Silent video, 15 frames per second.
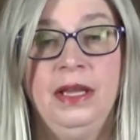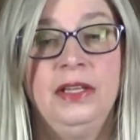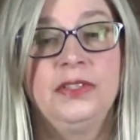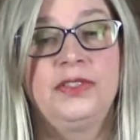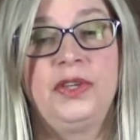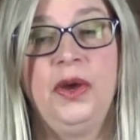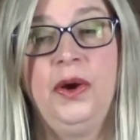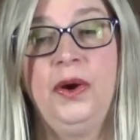
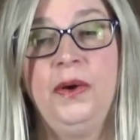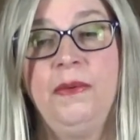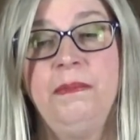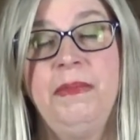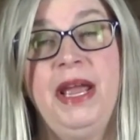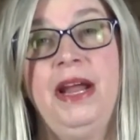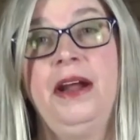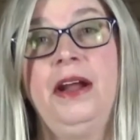So
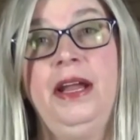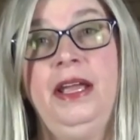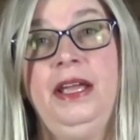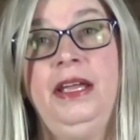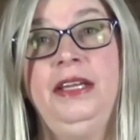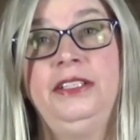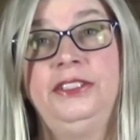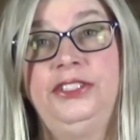
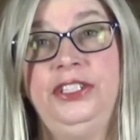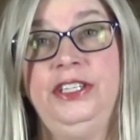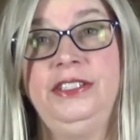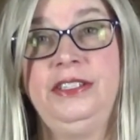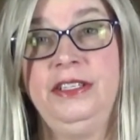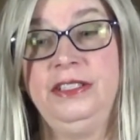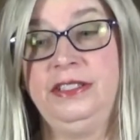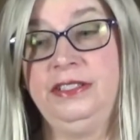Mary,
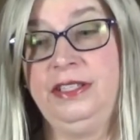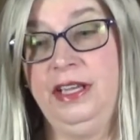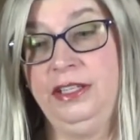Jesus,